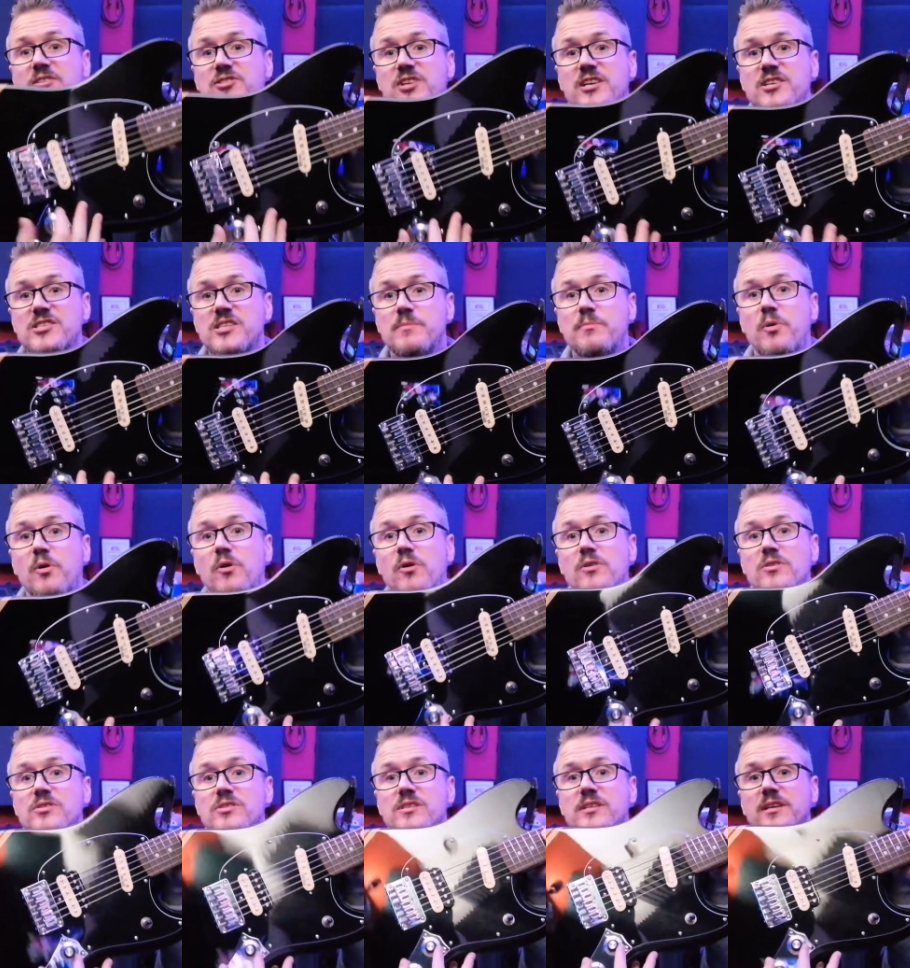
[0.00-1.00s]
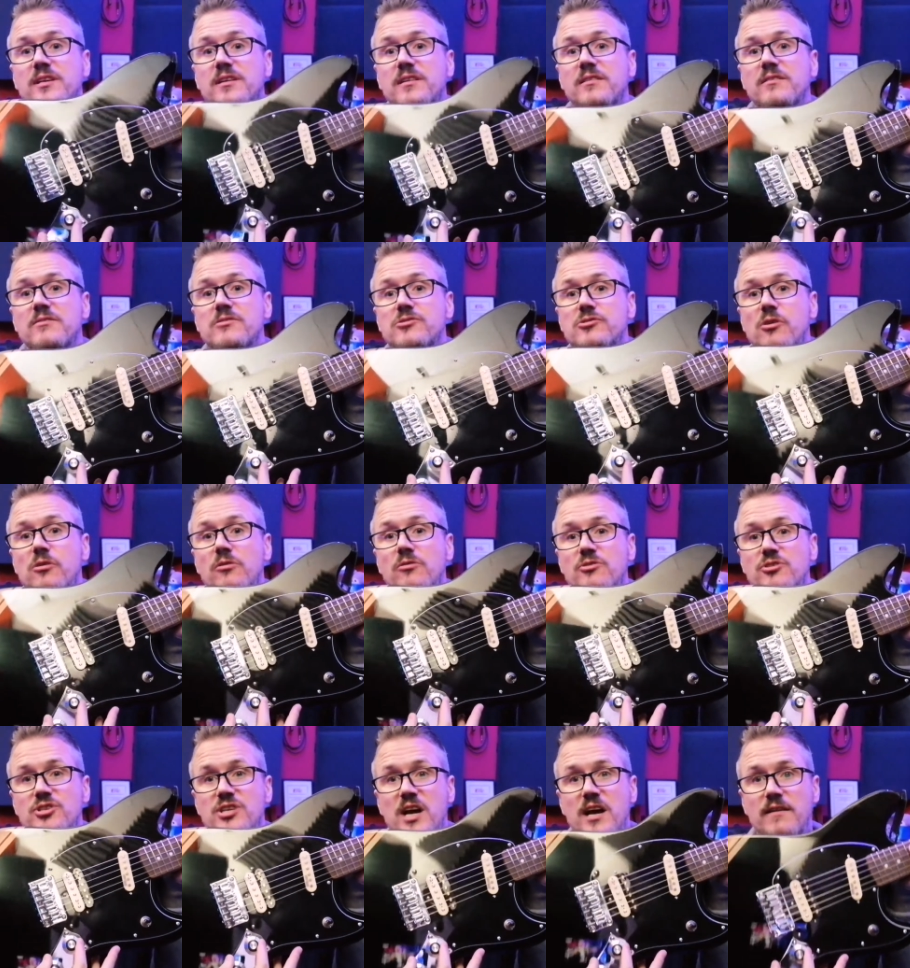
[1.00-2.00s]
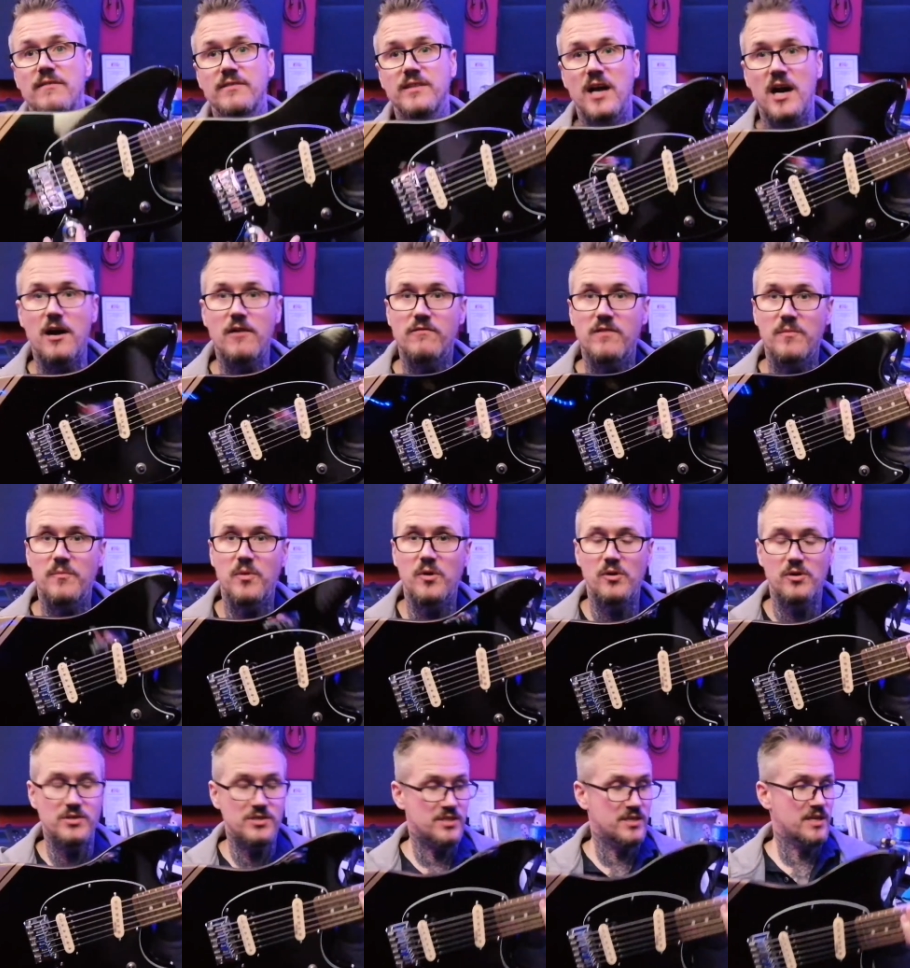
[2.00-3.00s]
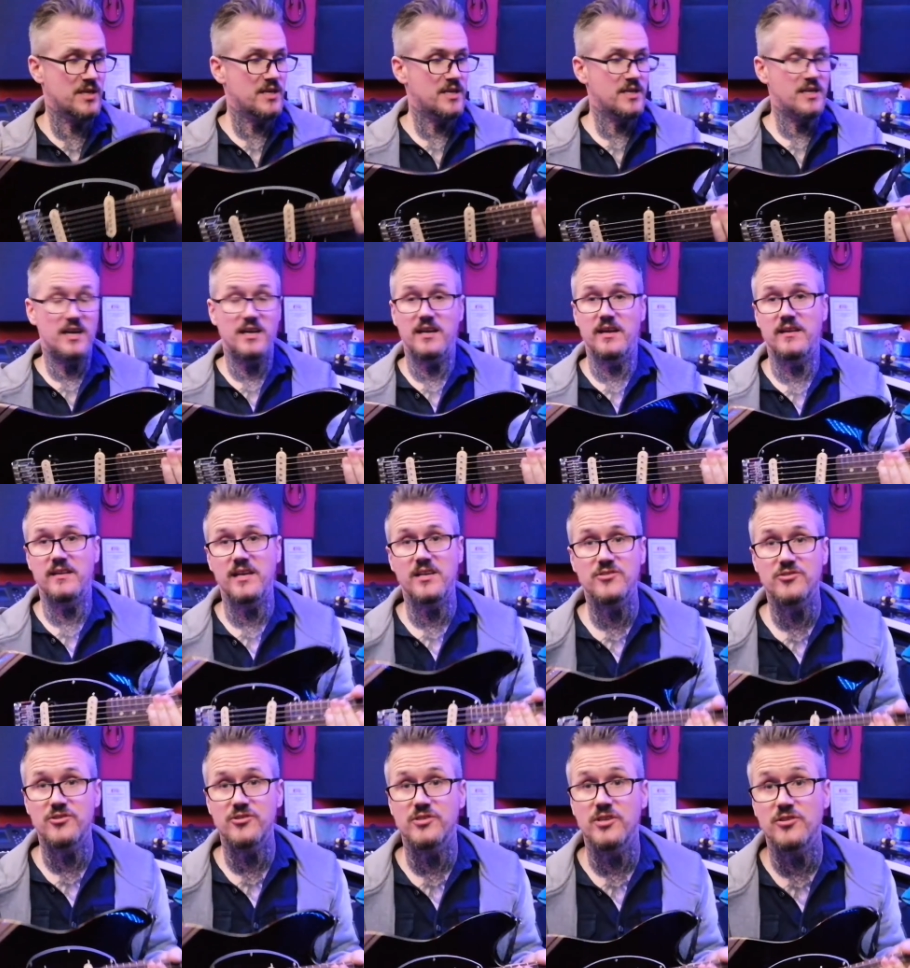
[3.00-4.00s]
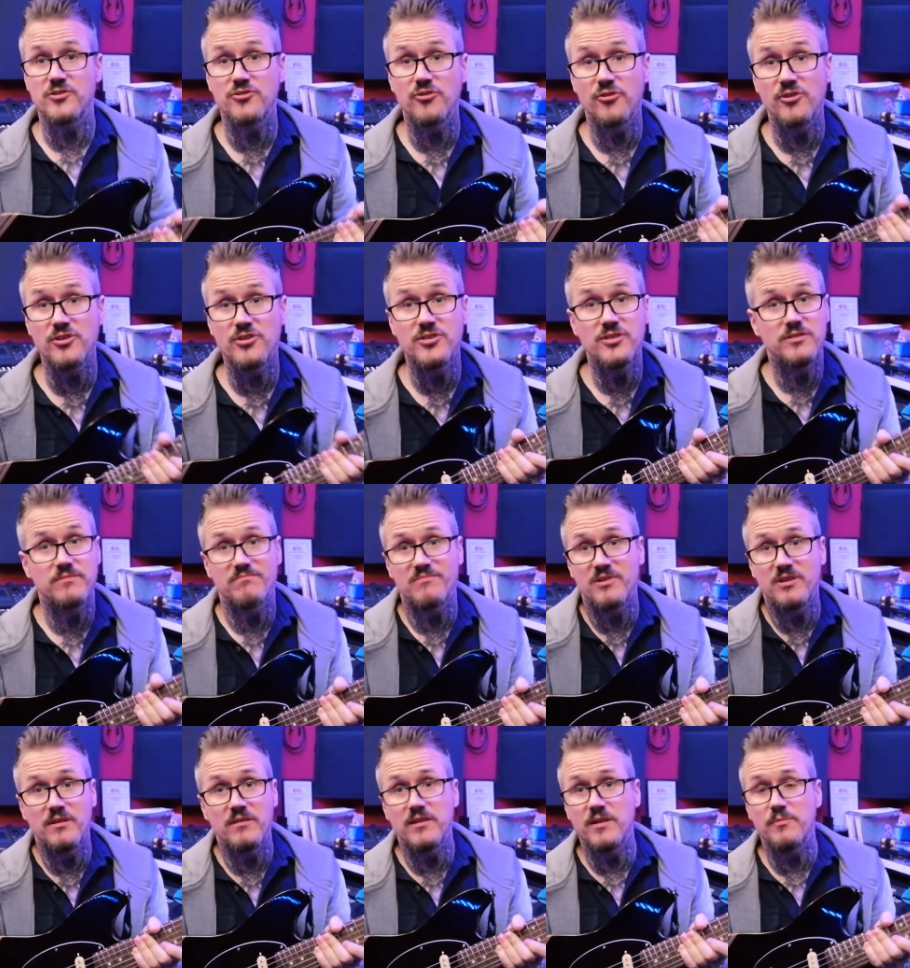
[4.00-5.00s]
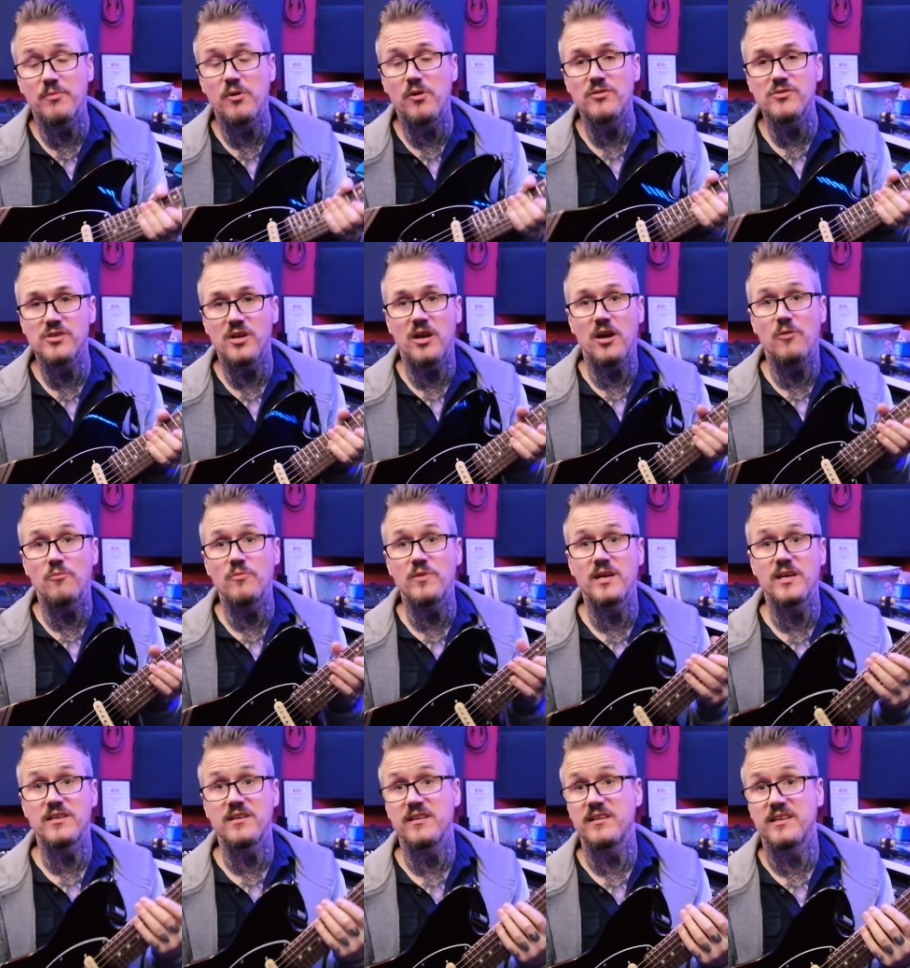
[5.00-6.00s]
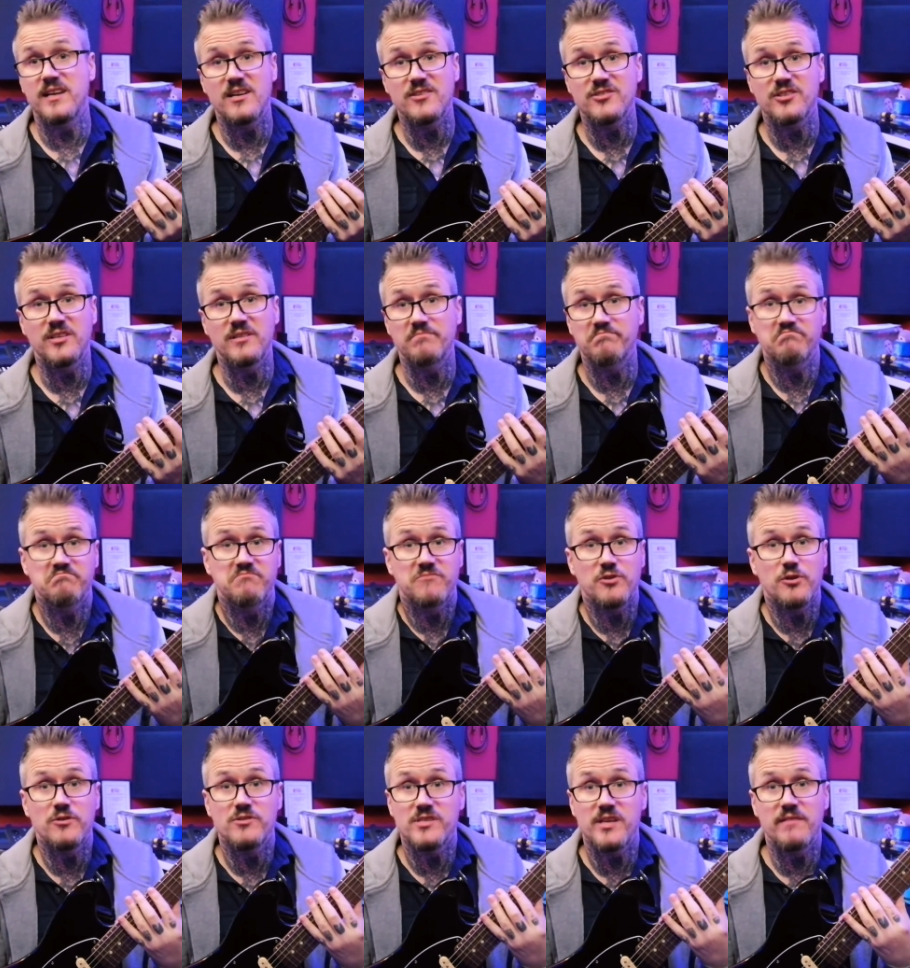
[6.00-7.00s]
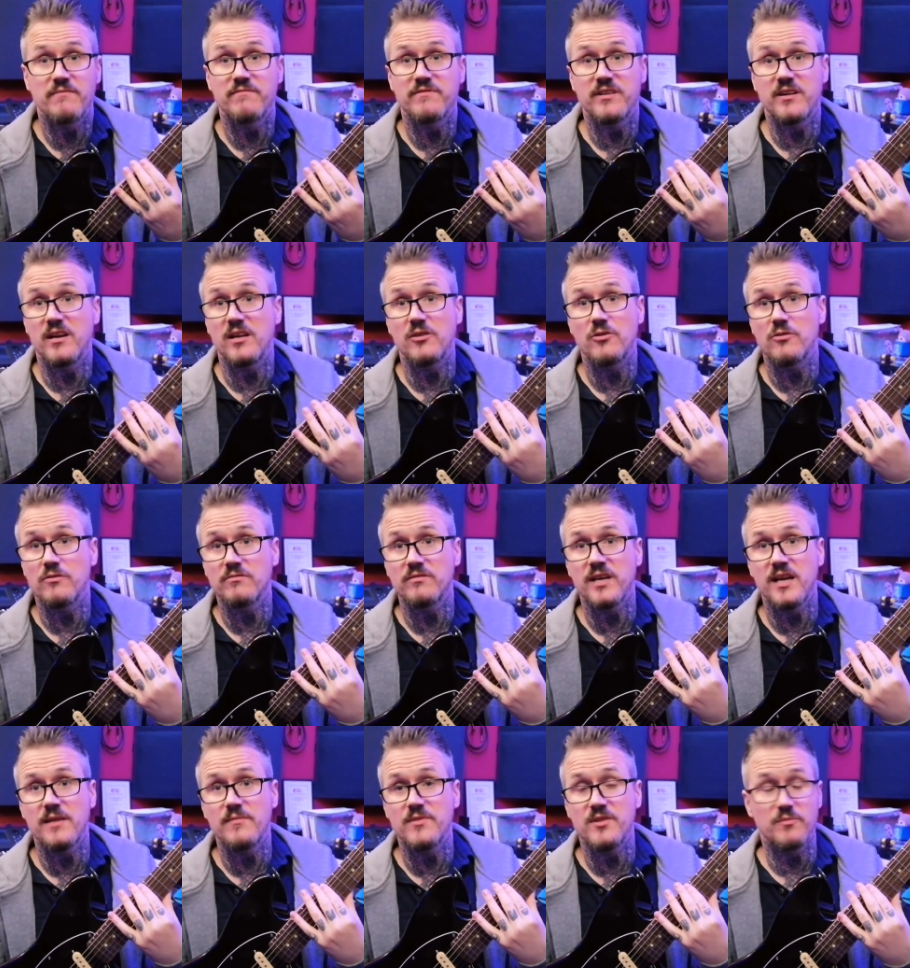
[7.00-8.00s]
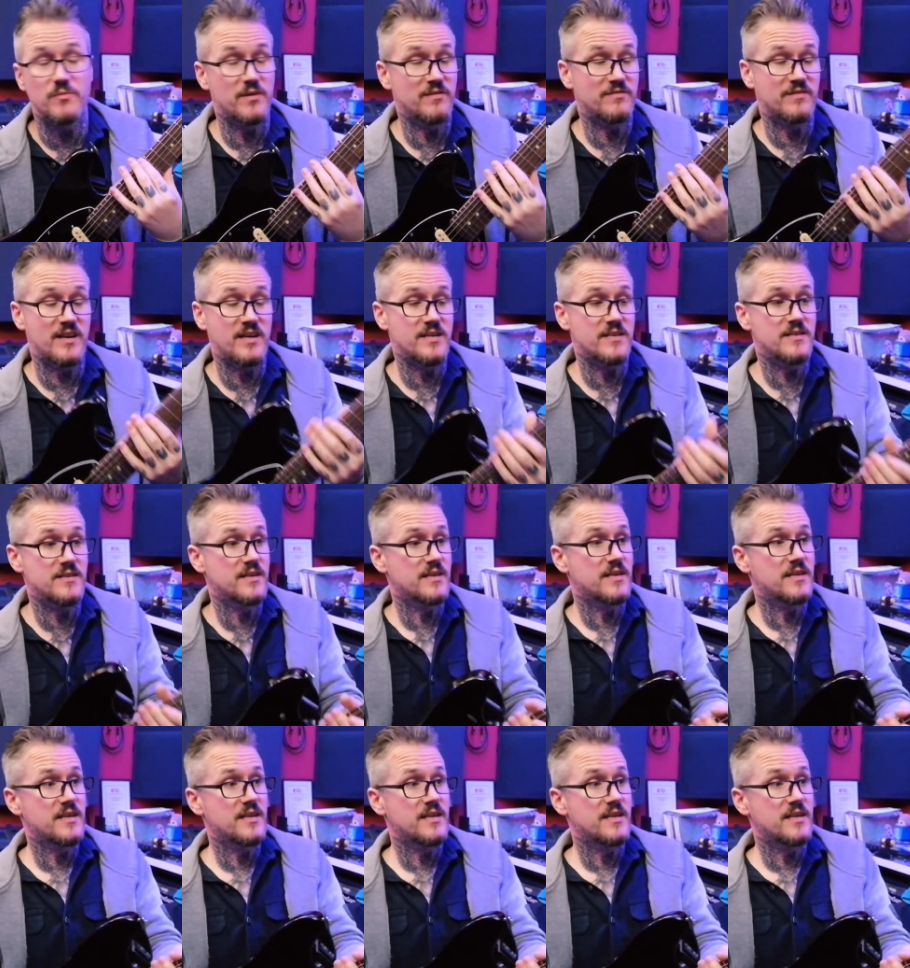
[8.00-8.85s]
I changed the pots to solid shaft alpha pots. Again, that's just a choice. The, the pots that come with it, you could actually use them for a long time. They'll be fine.